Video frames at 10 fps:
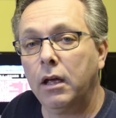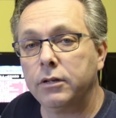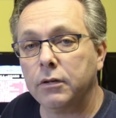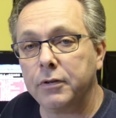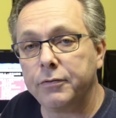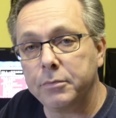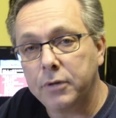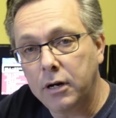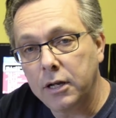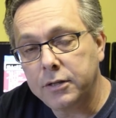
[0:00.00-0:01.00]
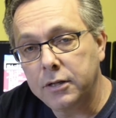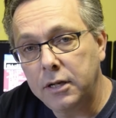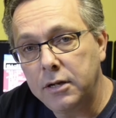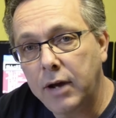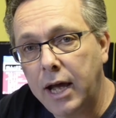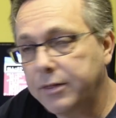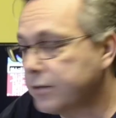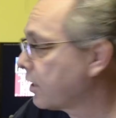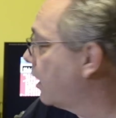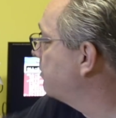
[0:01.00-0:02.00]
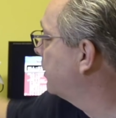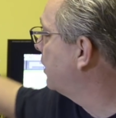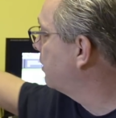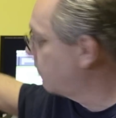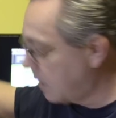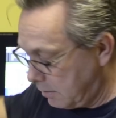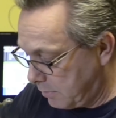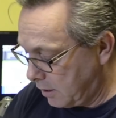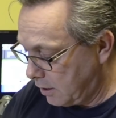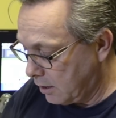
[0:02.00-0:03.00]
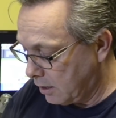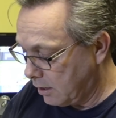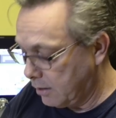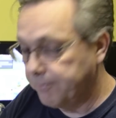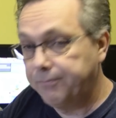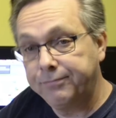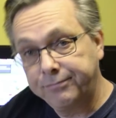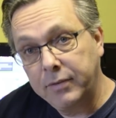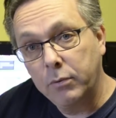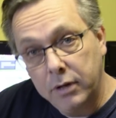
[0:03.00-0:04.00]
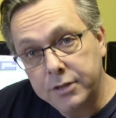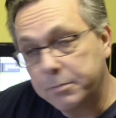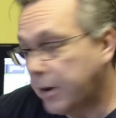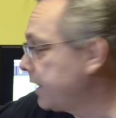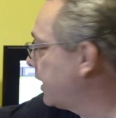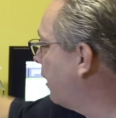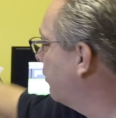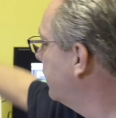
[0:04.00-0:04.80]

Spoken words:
So if you're from Darlington and you had this game, then it may be, it's mine now.